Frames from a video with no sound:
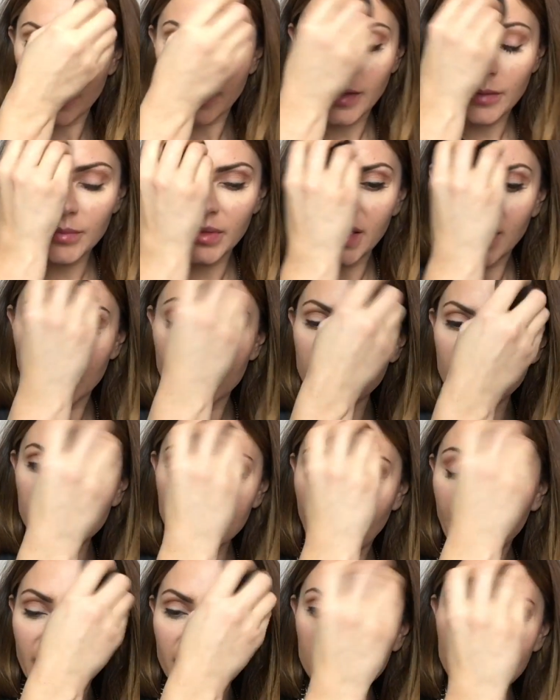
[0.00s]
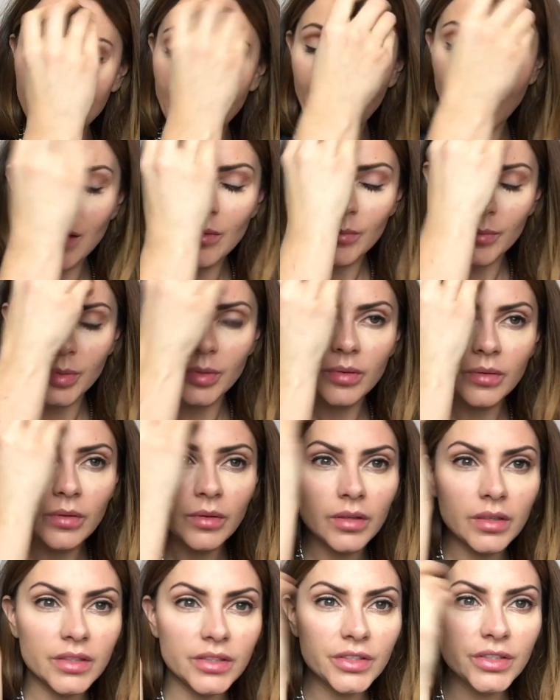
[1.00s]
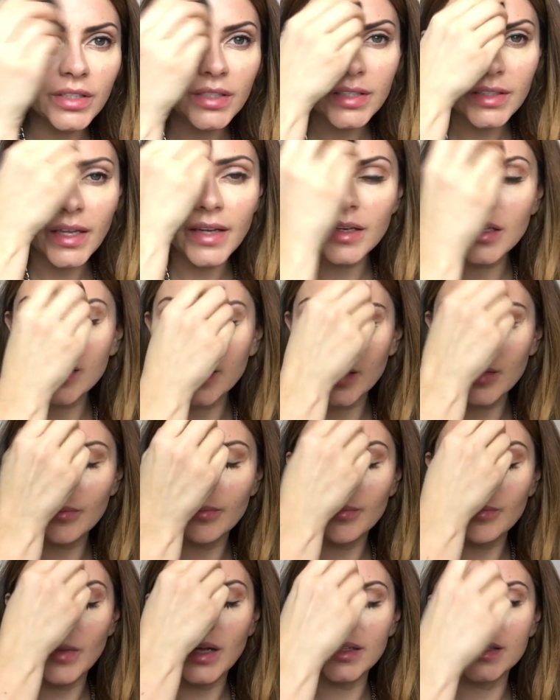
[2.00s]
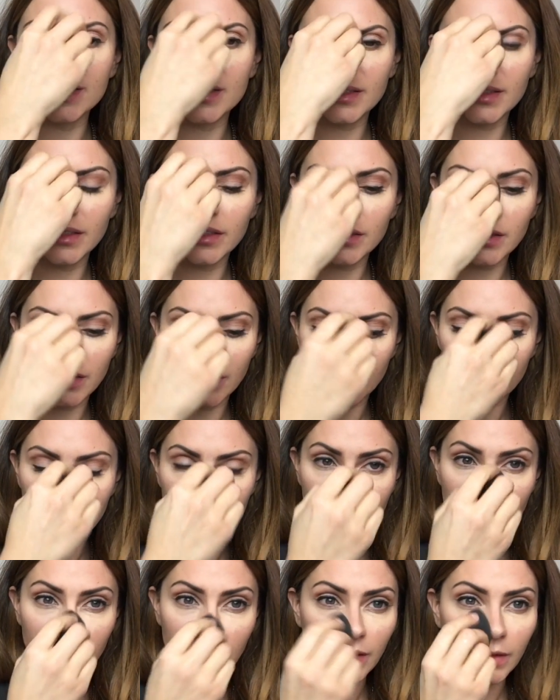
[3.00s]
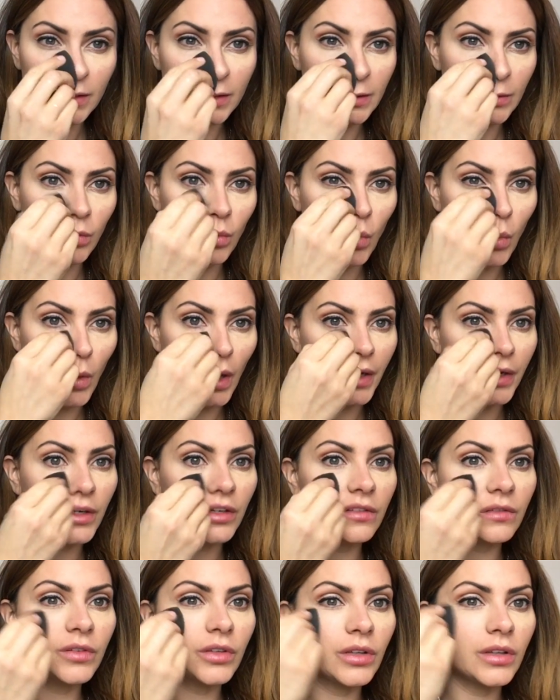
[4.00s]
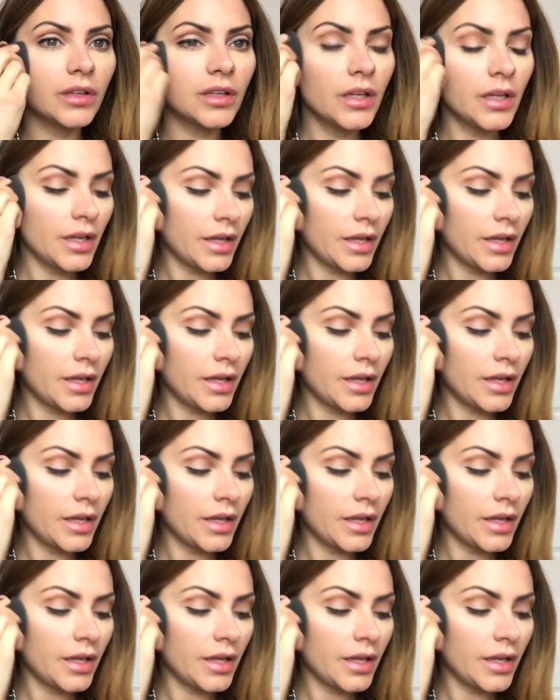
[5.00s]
And because it's kind of damp, it just kind of like melts into your skin. It's wonderful.